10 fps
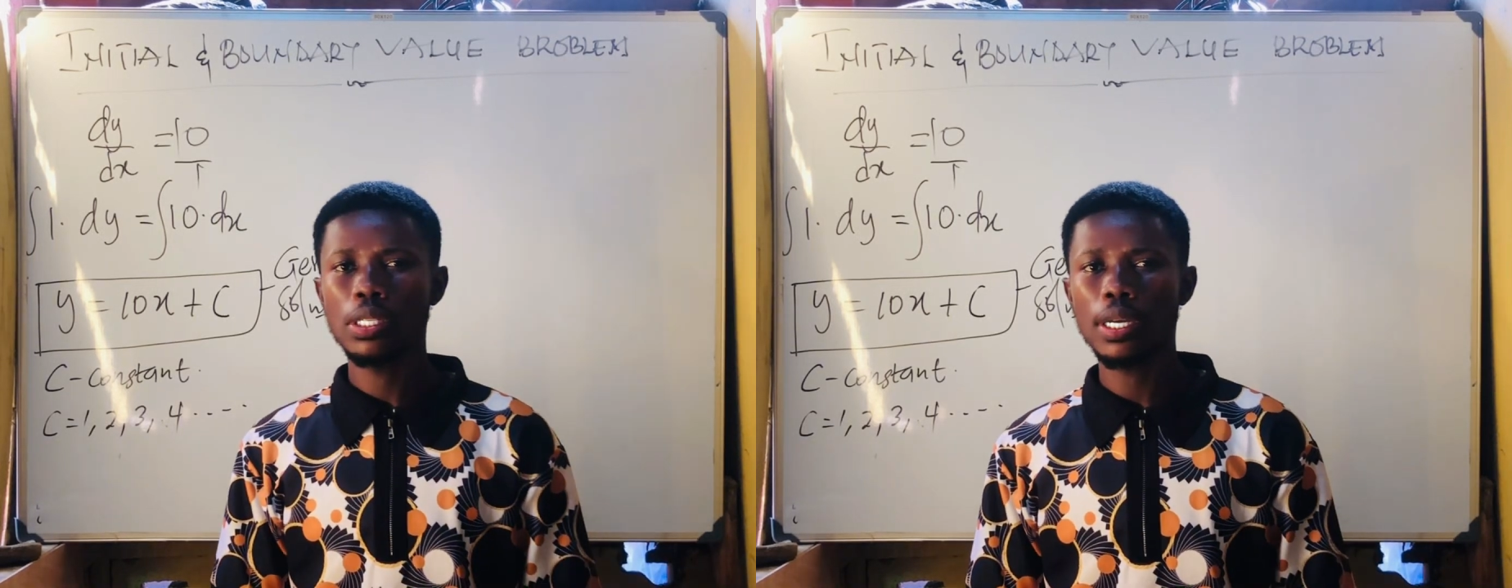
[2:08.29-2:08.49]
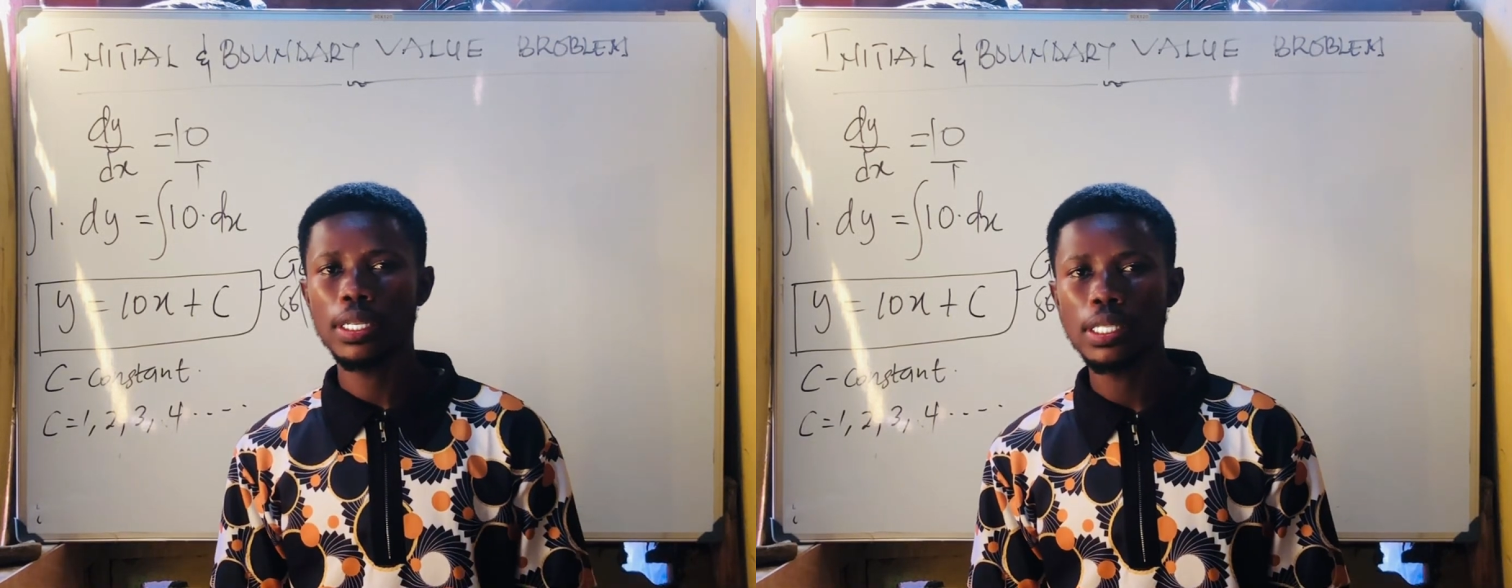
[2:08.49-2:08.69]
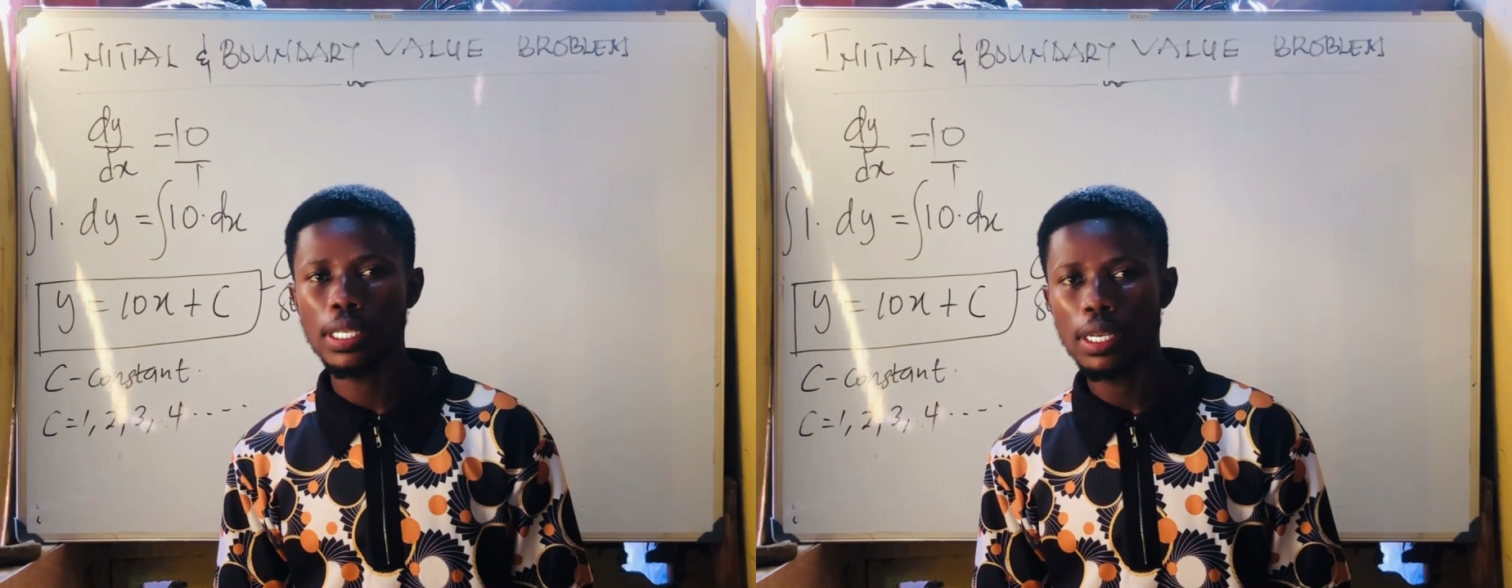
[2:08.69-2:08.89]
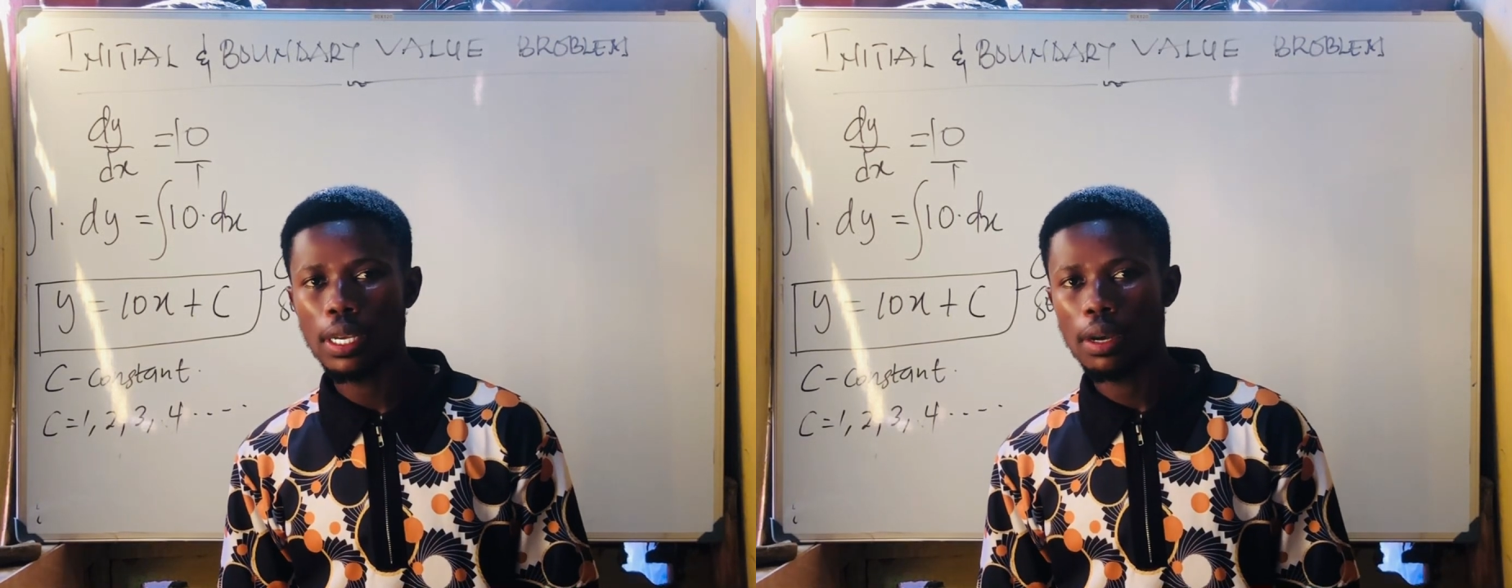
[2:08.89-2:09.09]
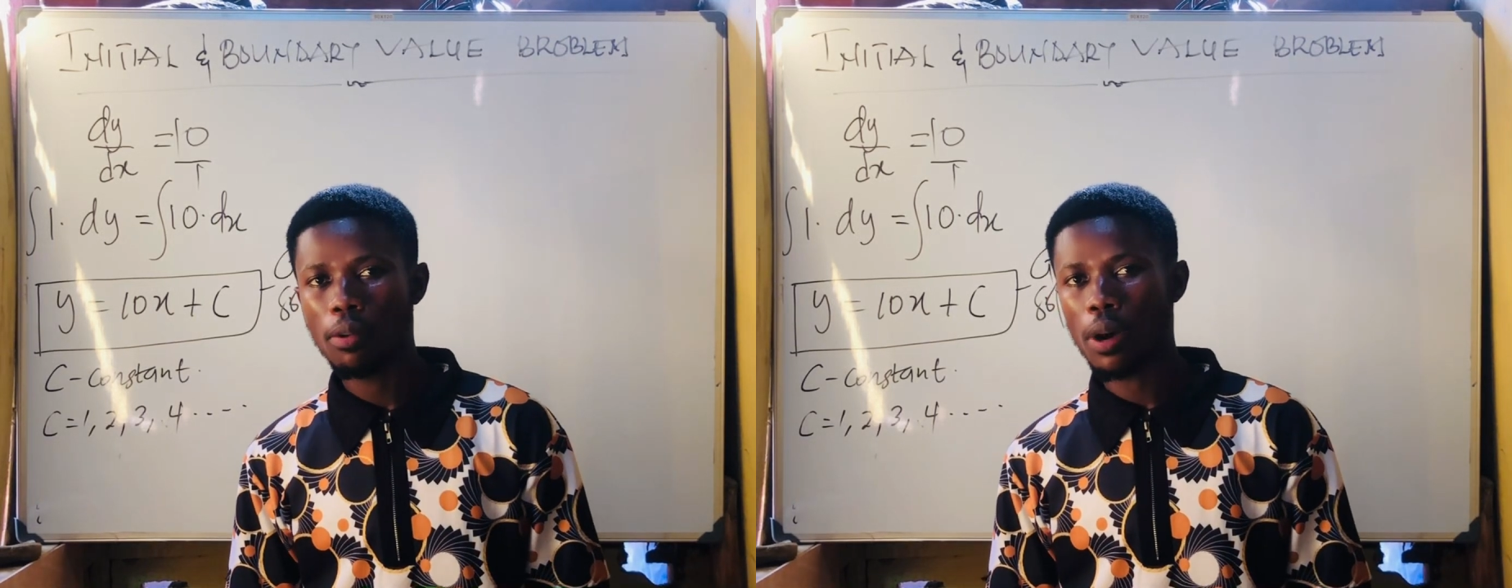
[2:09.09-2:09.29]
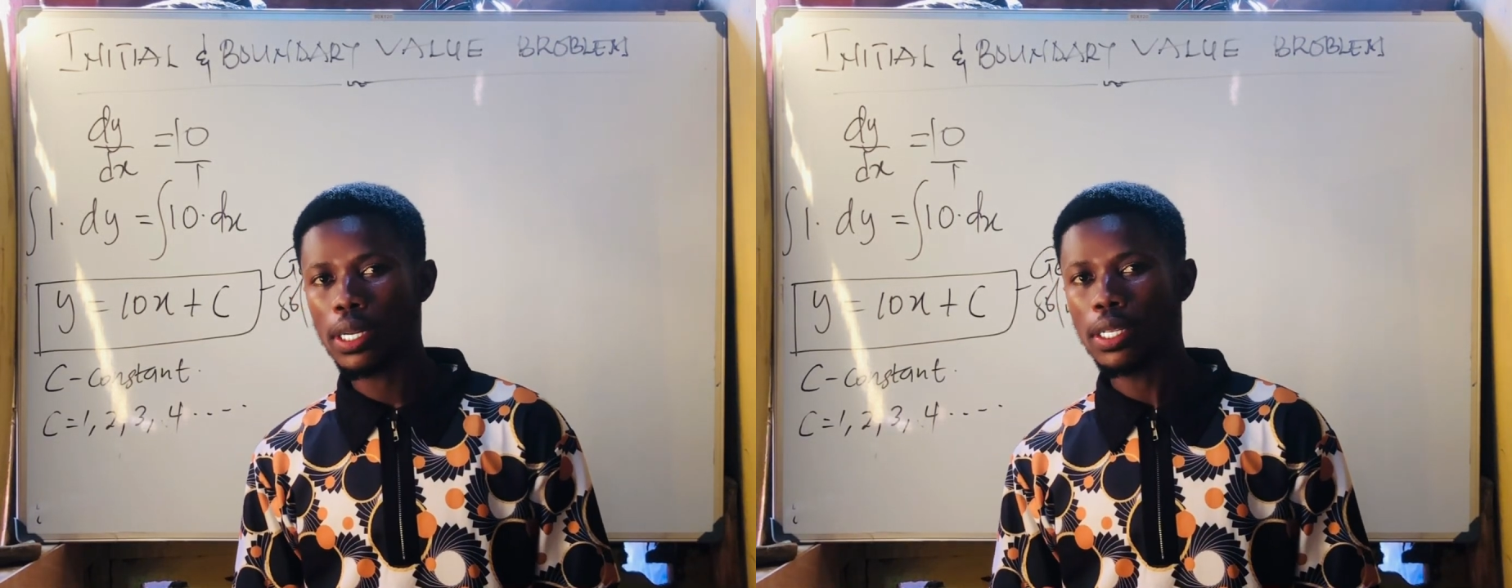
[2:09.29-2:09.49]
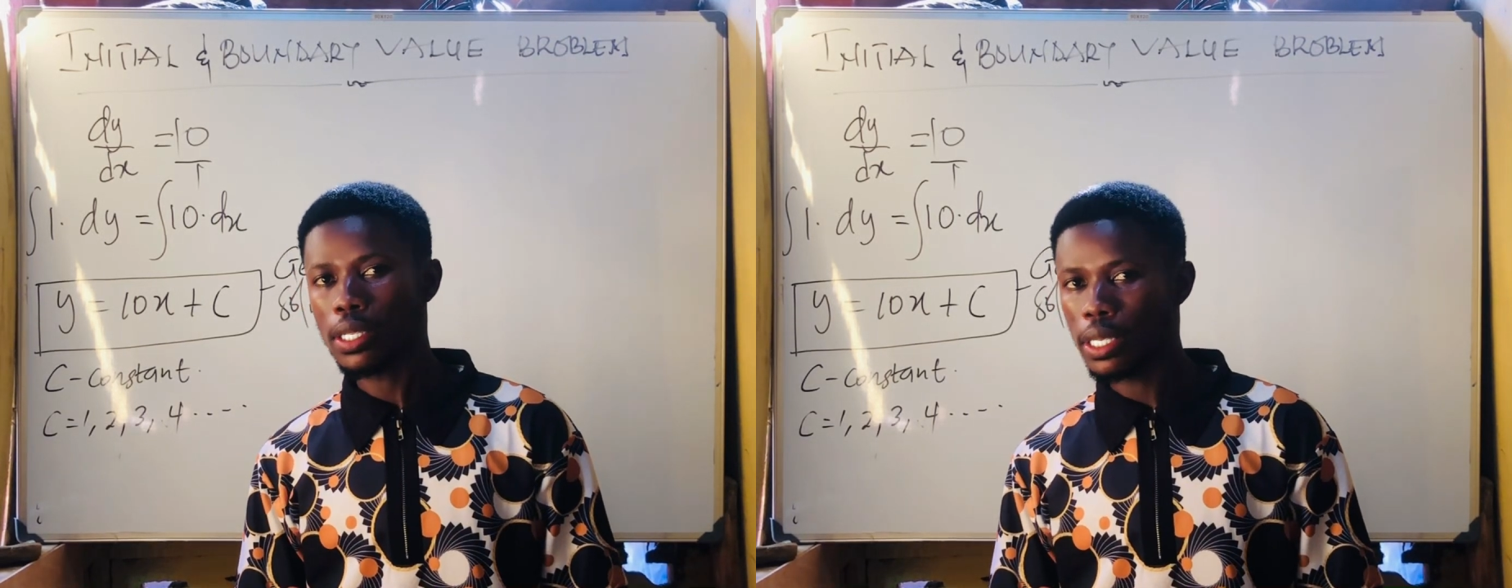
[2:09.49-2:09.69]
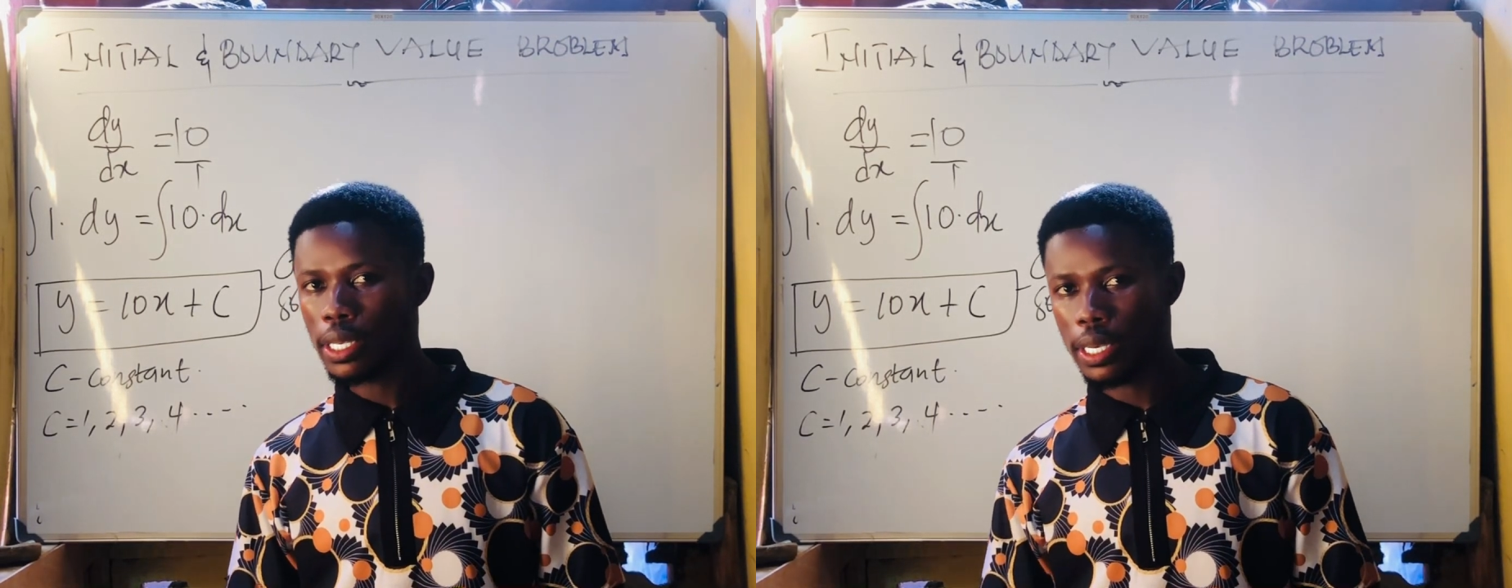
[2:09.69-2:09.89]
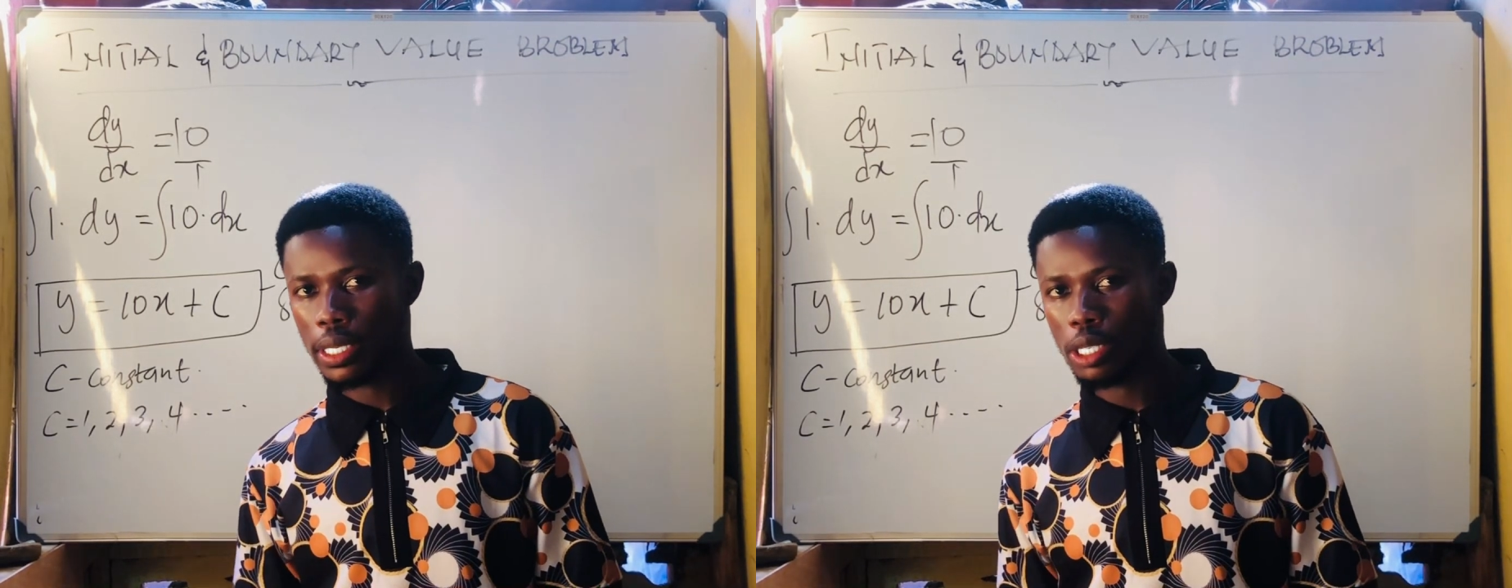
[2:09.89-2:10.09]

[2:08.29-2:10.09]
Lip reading: get what the c is.